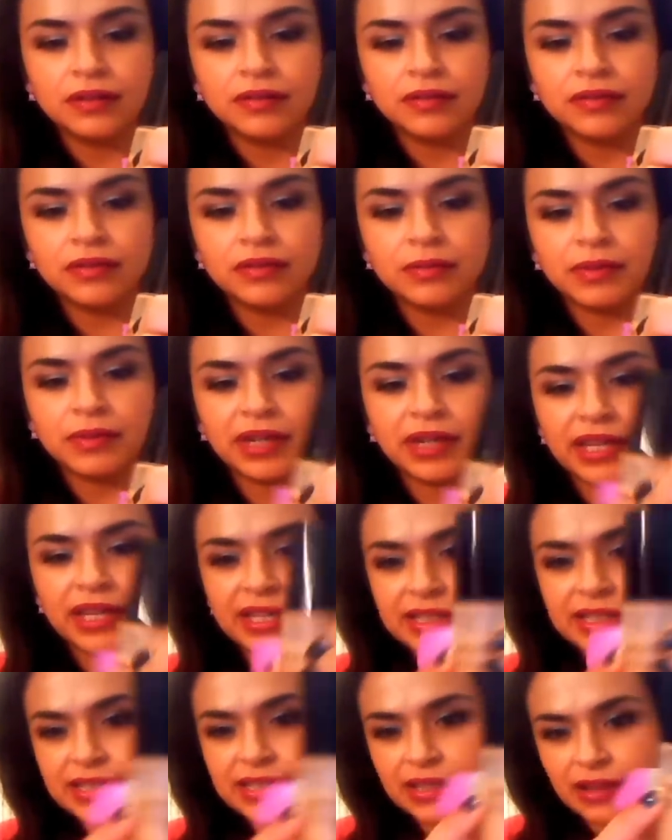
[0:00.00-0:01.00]
from what I
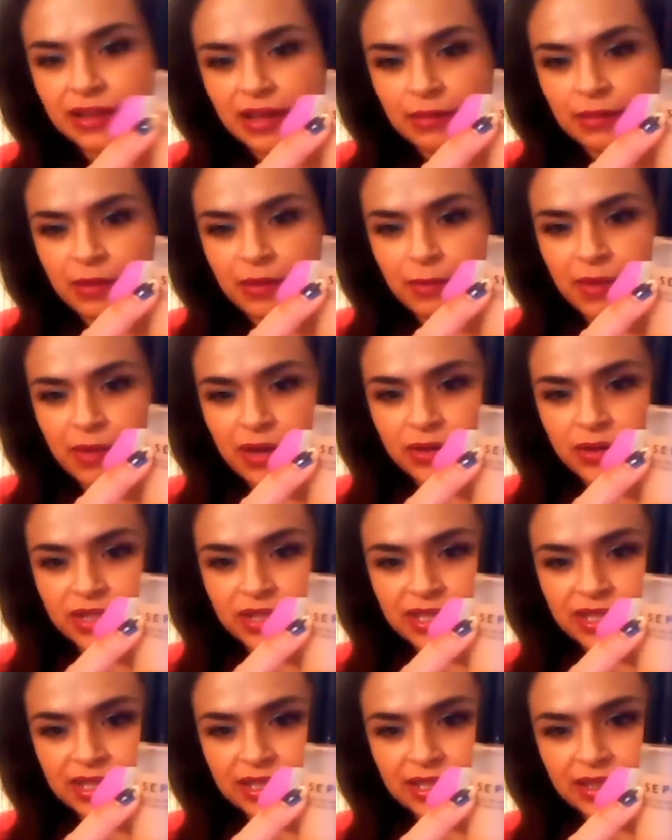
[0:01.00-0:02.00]
can tell, I'm about
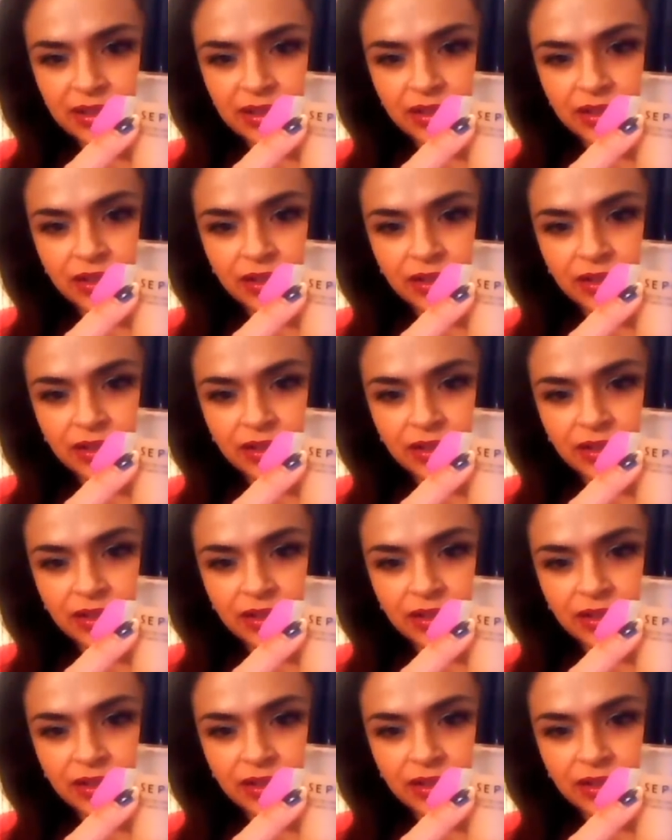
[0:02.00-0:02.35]
here.